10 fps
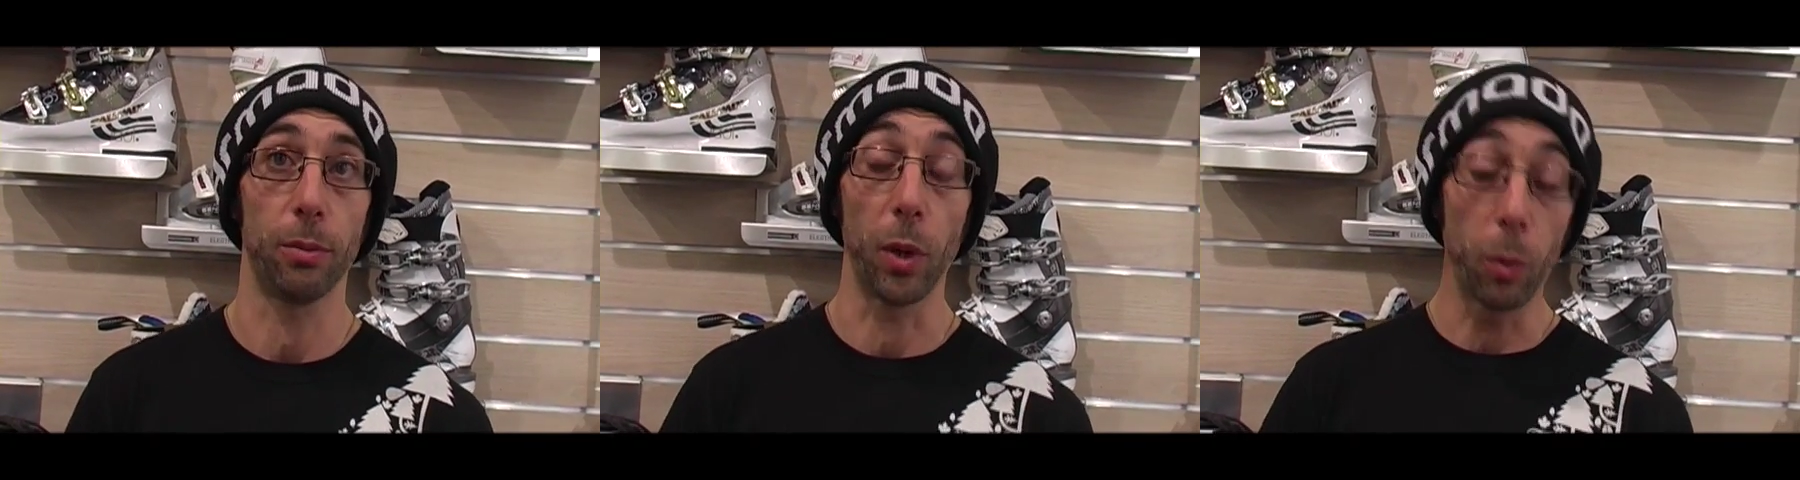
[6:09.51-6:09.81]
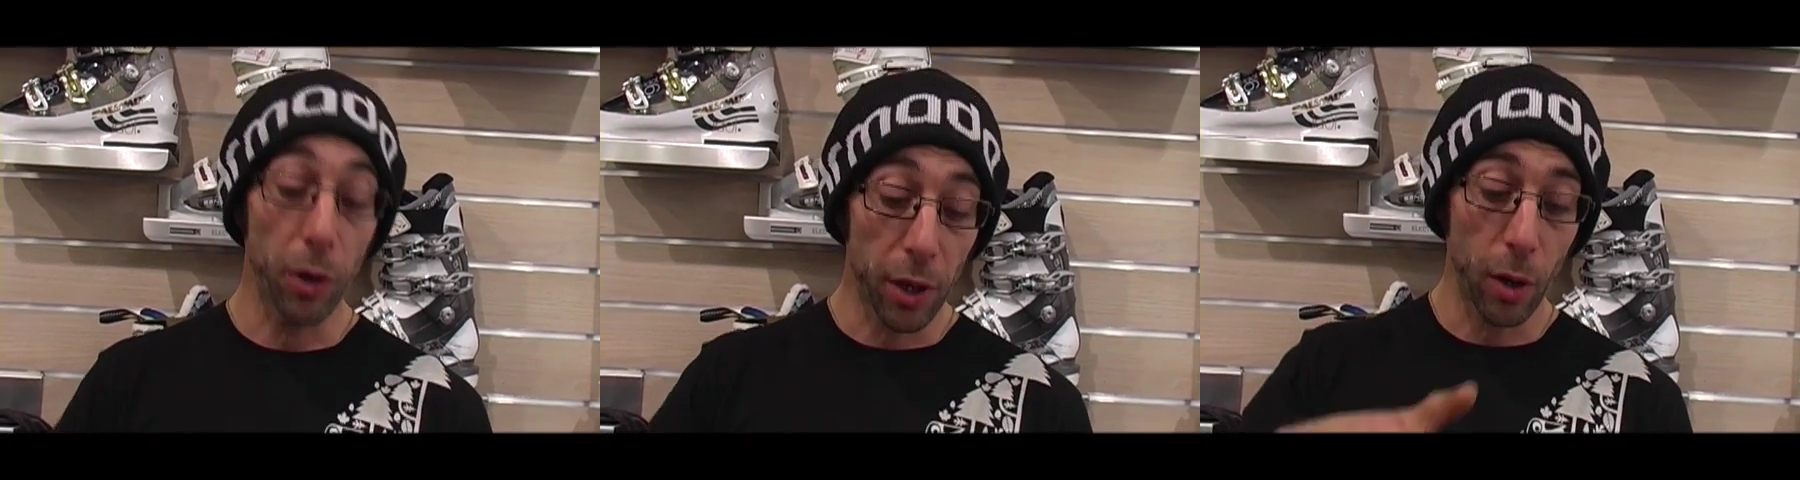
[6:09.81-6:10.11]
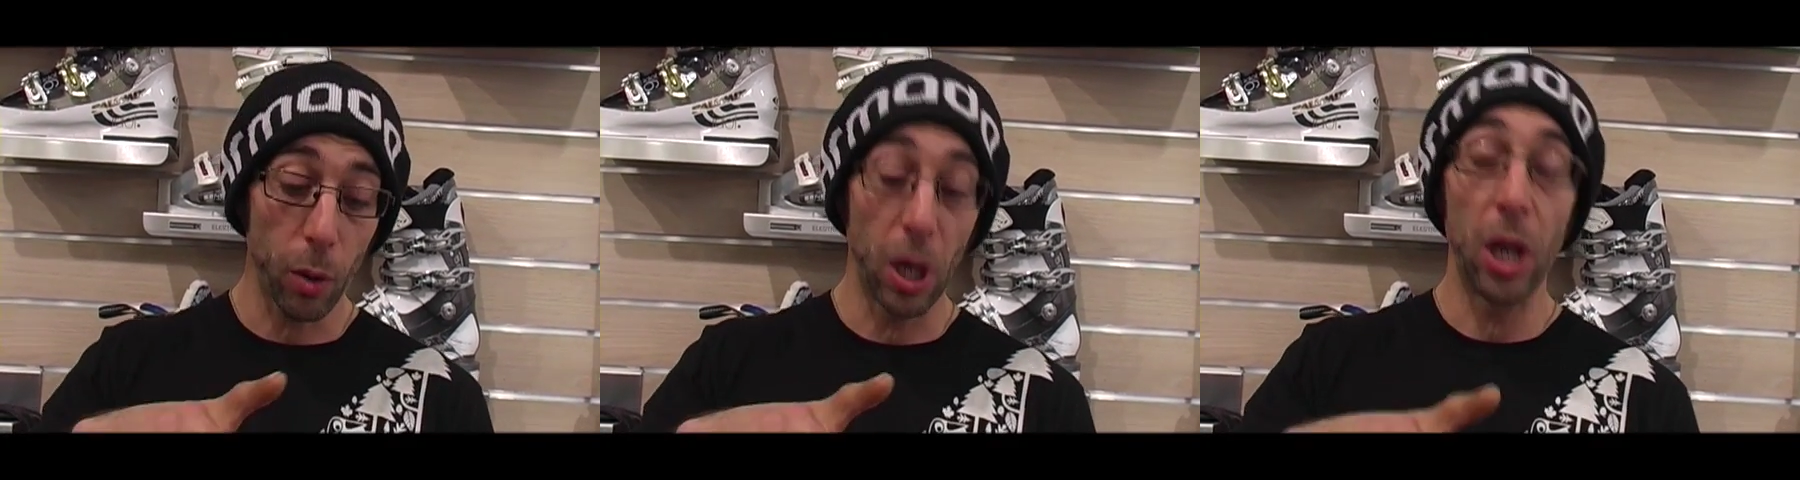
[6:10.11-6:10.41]
We want to
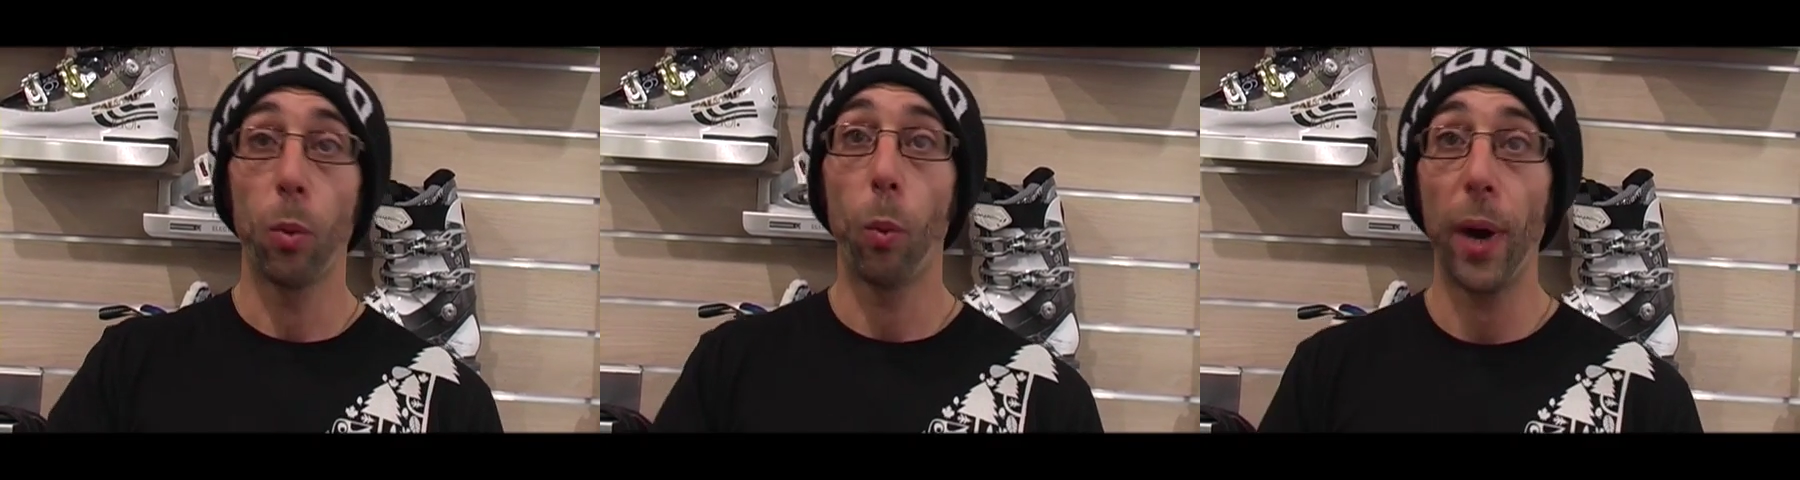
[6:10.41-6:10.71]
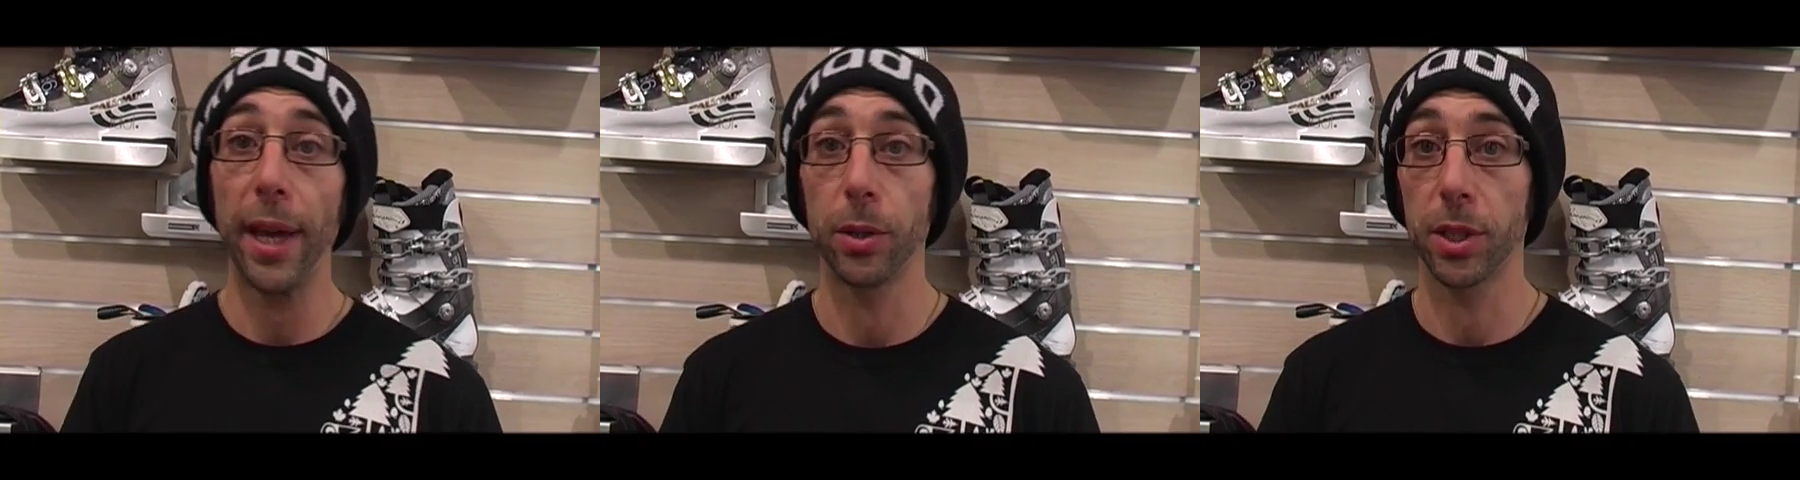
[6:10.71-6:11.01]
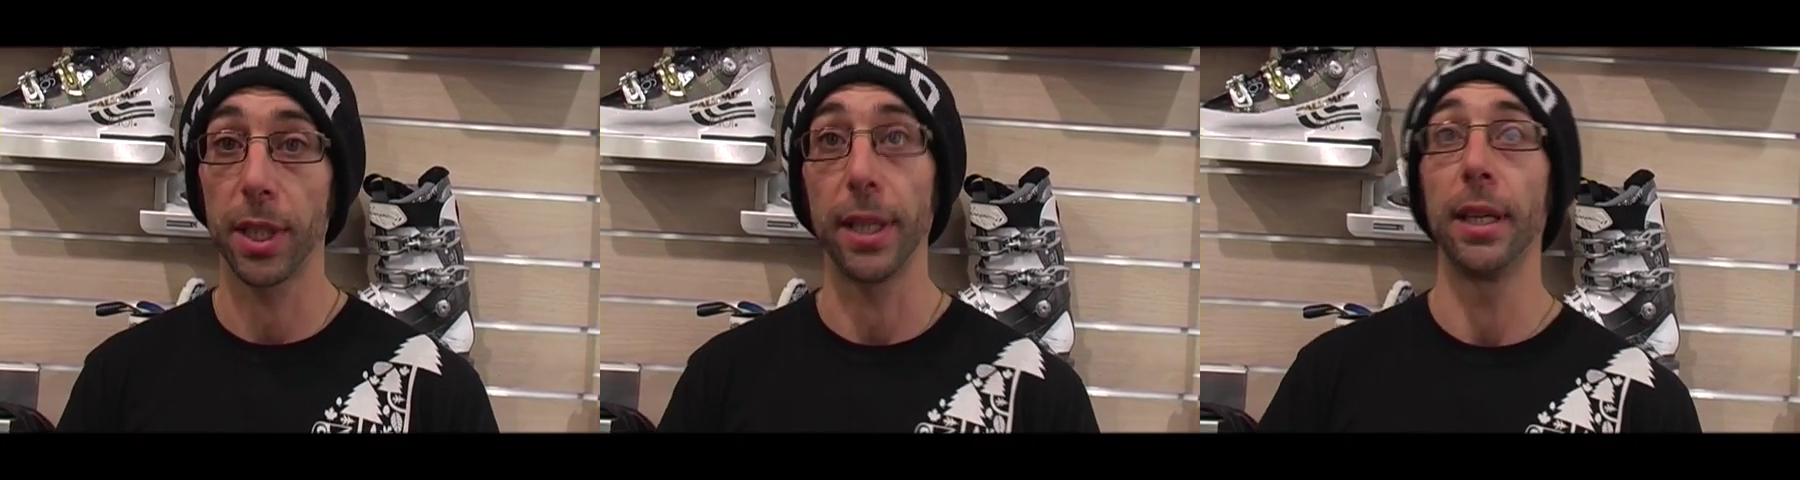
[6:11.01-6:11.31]
know where you
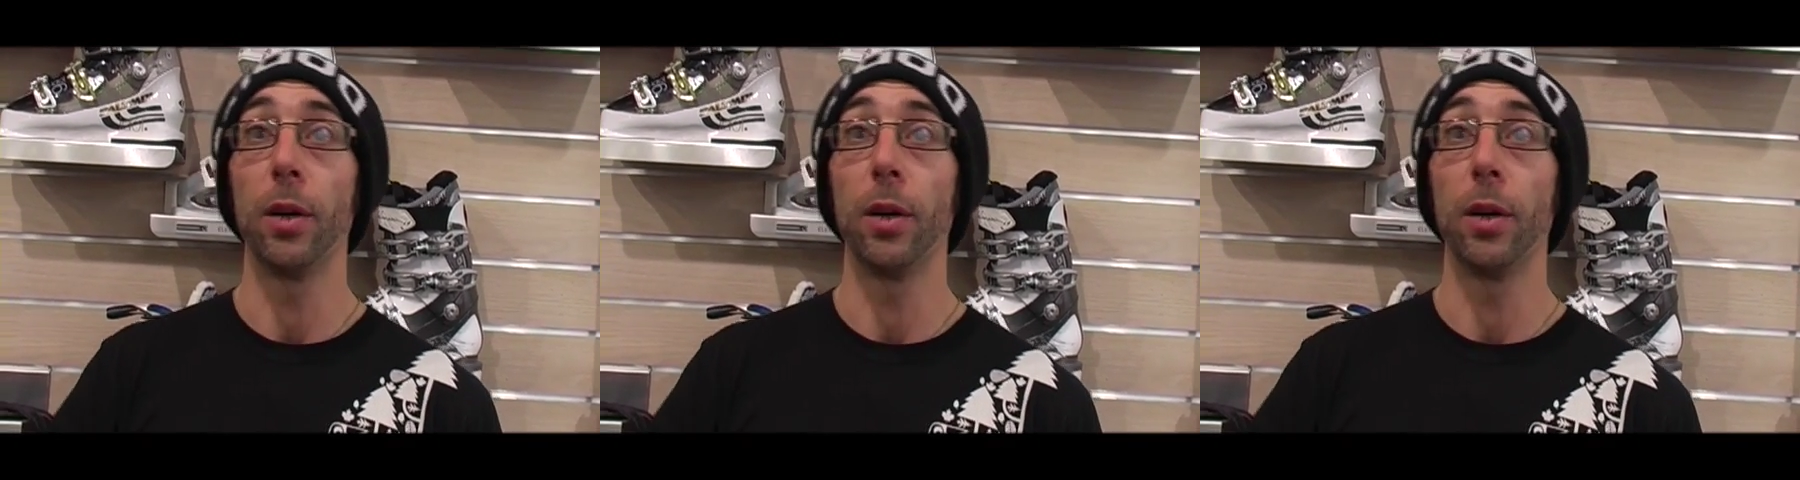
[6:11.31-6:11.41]
ski,